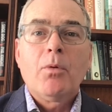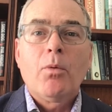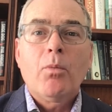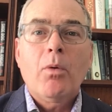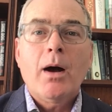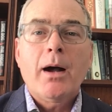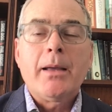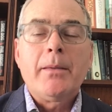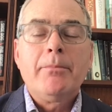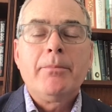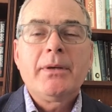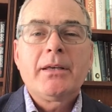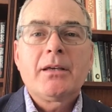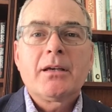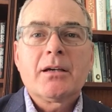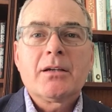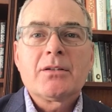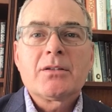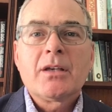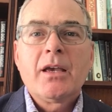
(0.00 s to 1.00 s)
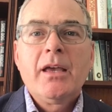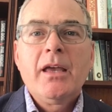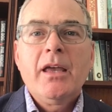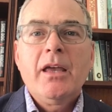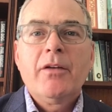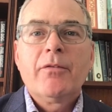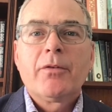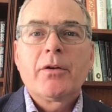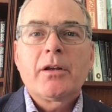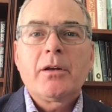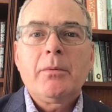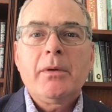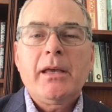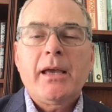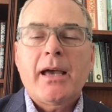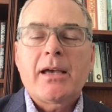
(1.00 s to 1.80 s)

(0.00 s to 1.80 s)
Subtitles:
Why? Because if we're going to be